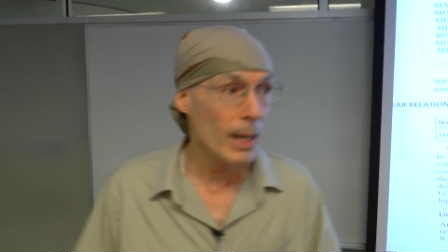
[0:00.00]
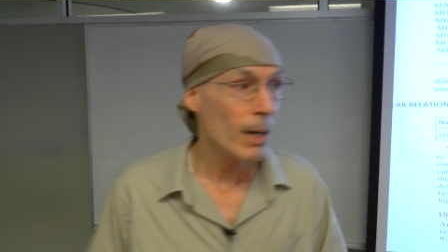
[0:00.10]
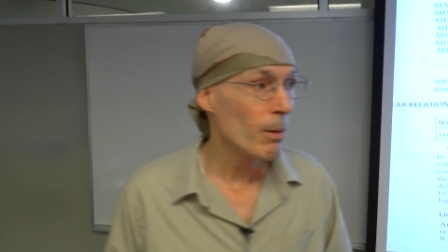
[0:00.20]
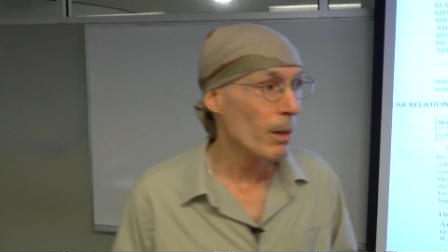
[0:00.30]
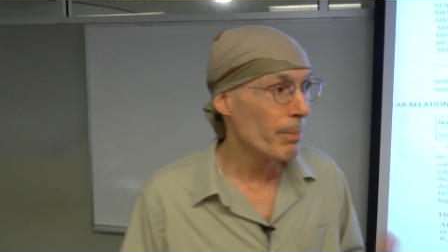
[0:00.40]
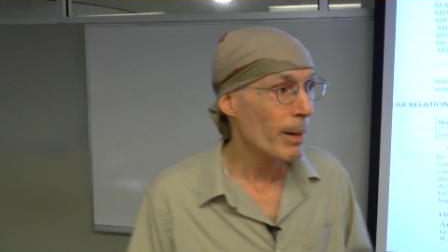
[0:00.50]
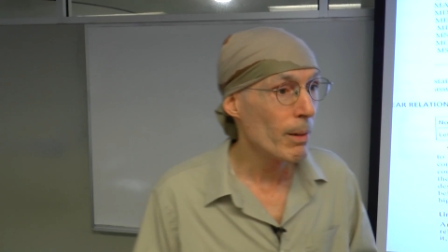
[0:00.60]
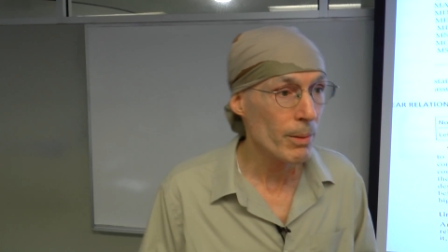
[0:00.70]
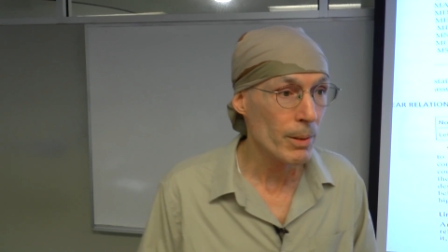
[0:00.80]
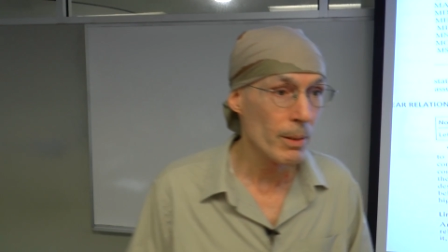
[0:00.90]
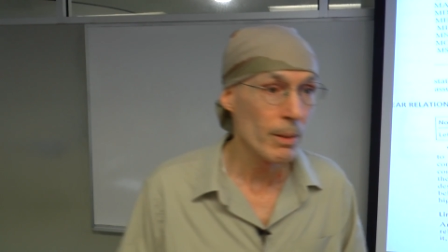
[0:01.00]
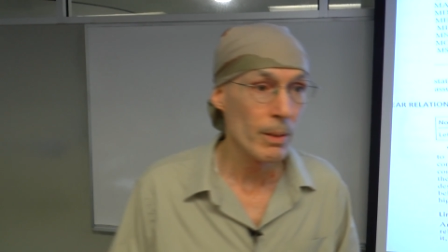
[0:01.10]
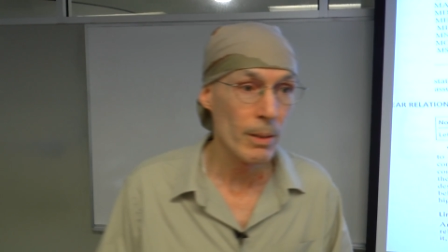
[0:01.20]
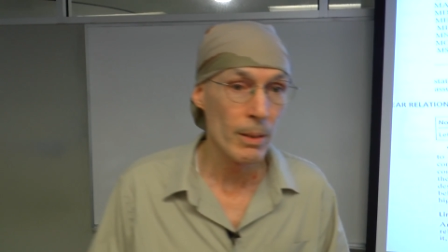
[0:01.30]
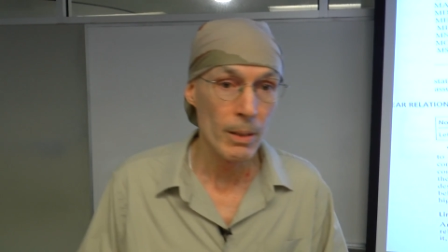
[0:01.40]
now about
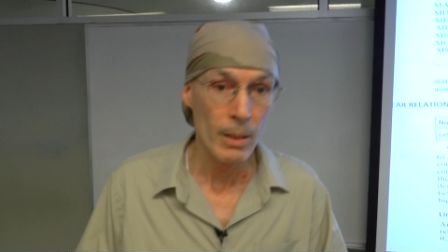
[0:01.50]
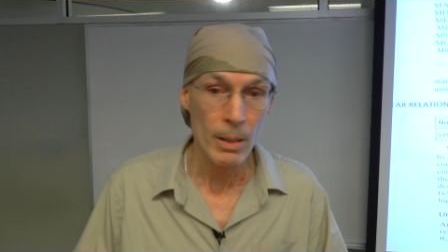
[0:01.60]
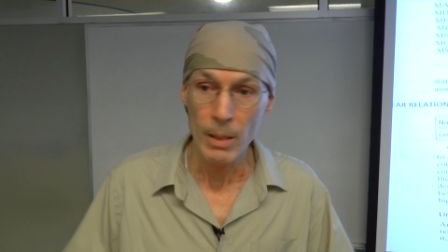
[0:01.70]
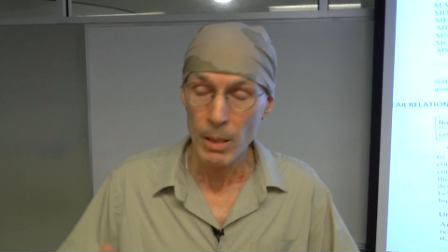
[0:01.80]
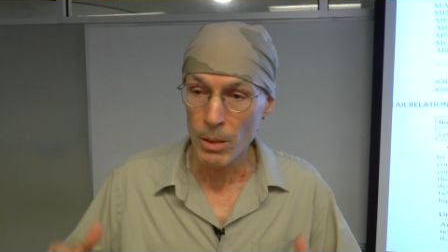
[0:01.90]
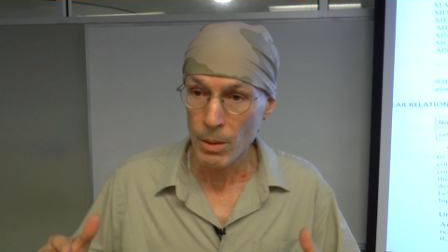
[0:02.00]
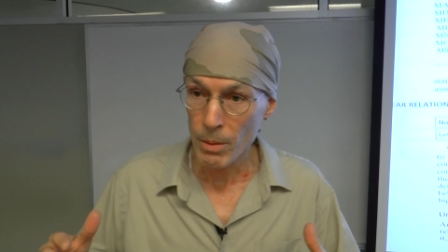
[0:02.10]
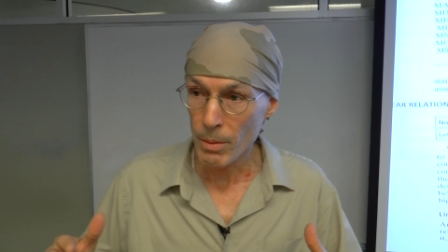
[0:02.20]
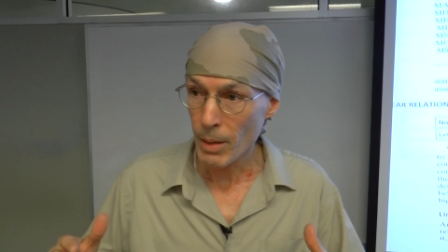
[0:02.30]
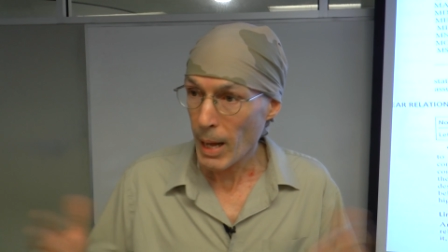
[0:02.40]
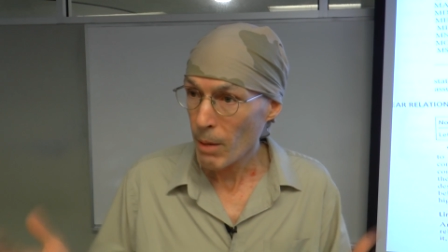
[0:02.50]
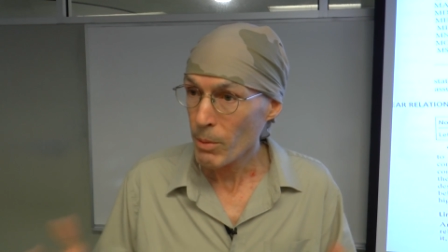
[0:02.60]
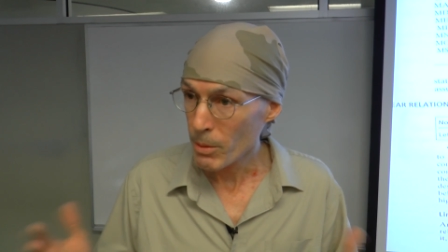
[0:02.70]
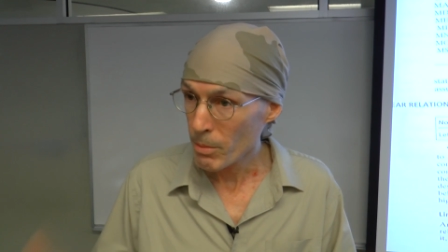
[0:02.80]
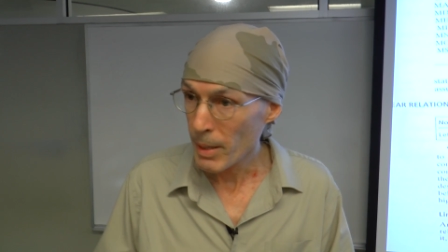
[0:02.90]

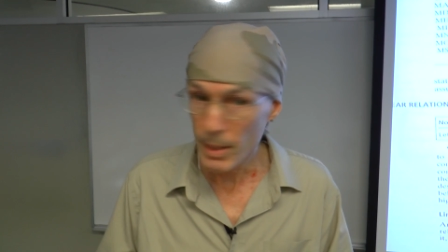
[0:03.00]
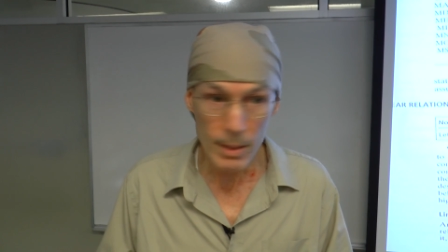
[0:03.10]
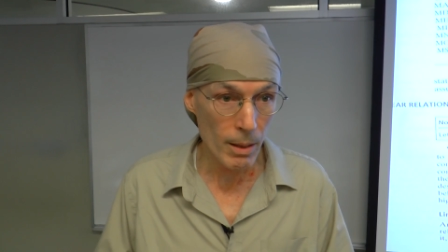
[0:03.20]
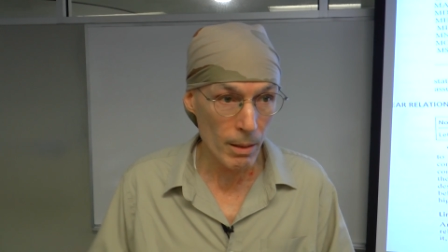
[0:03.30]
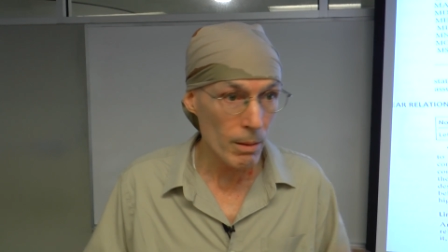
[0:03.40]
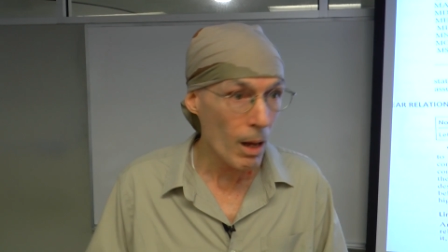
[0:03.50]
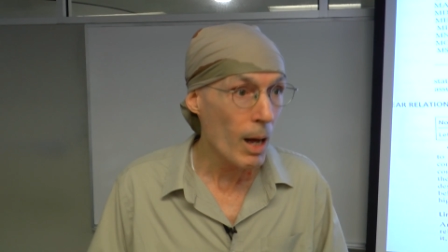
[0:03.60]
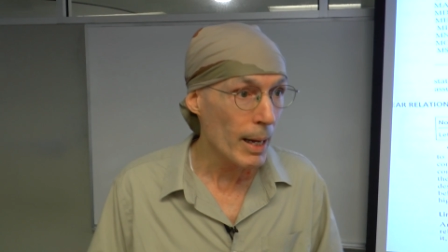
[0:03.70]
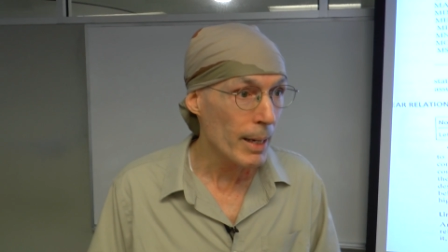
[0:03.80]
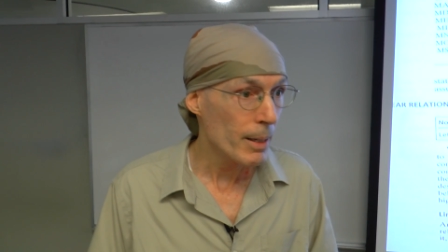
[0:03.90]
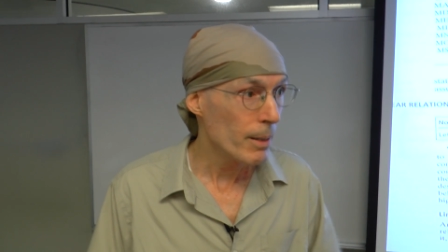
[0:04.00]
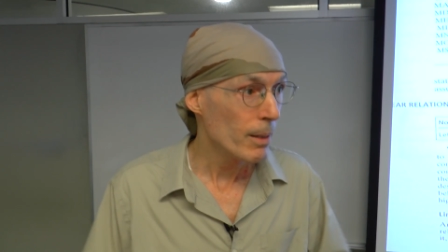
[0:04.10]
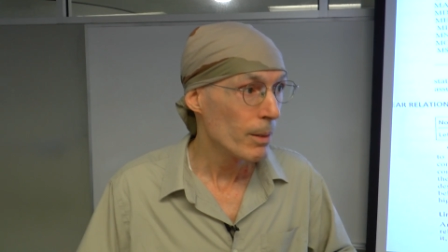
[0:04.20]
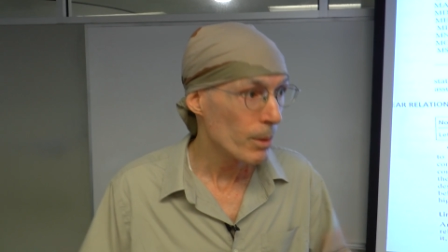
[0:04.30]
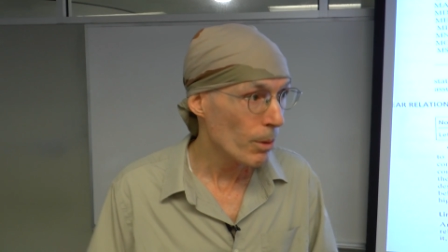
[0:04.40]
how to make a
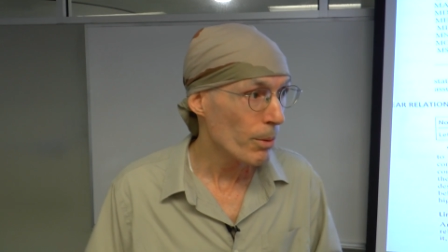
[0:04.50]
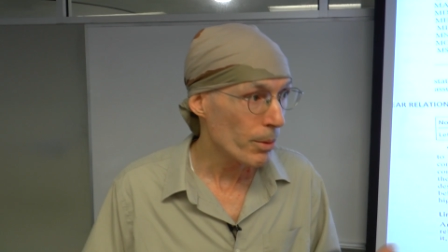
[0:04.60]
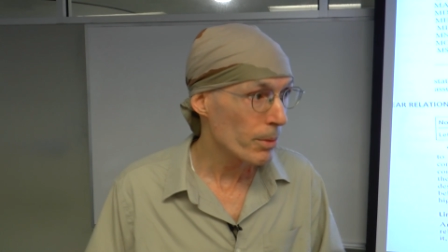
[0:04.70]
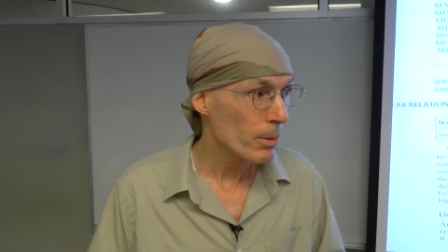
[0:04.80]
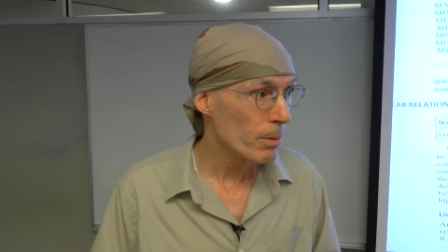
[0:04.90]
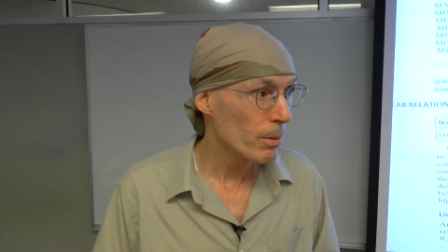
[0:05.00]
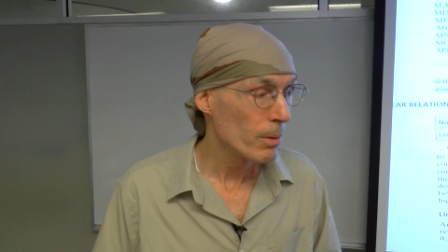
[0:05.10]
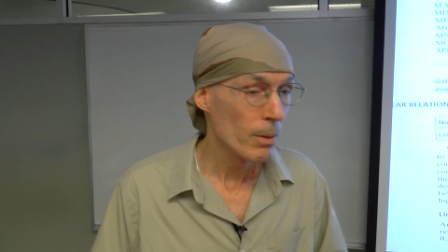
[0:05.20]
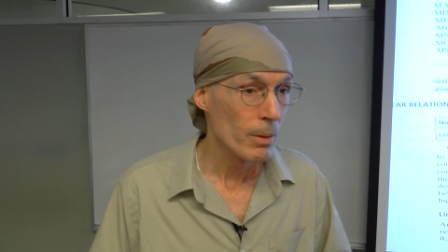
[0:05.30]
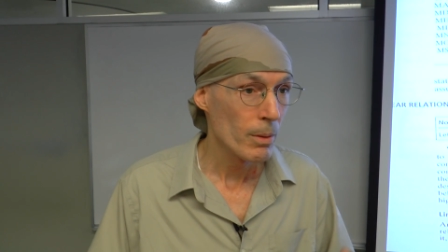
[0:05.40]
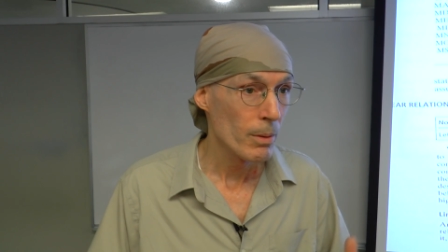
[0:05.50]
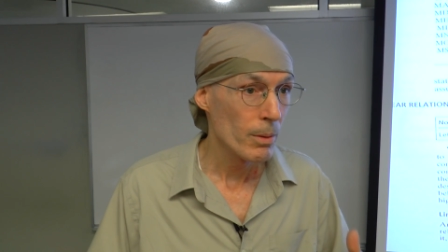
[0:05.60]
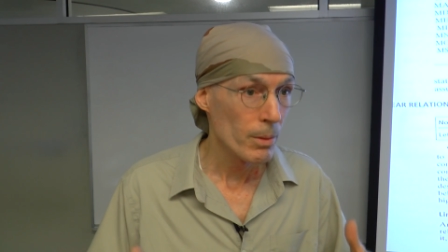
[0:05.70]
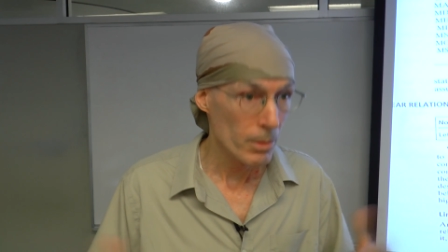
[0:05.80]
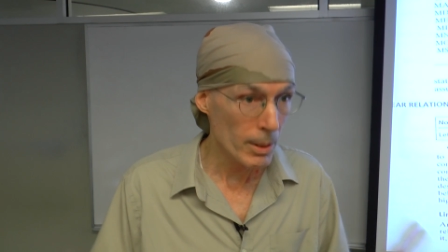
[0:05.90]
line go through
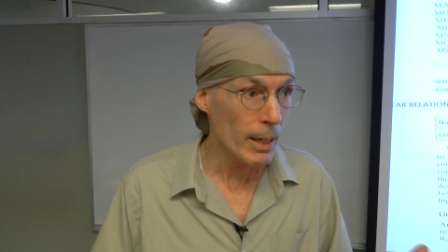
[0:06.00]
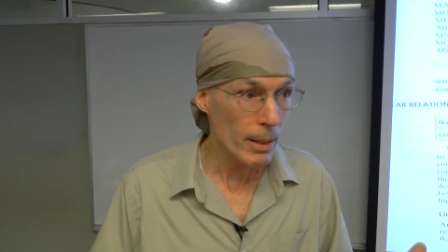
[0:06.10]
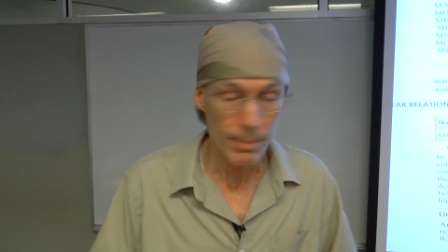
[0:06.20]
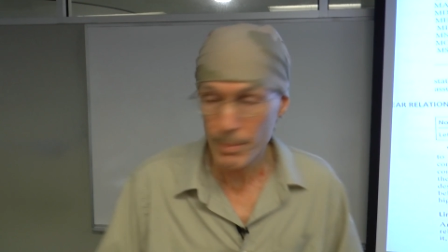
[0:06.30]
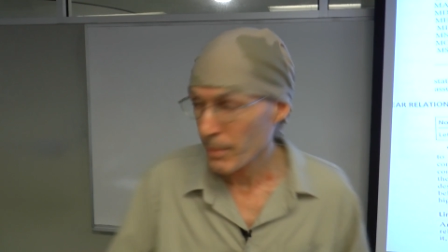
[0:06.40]
data.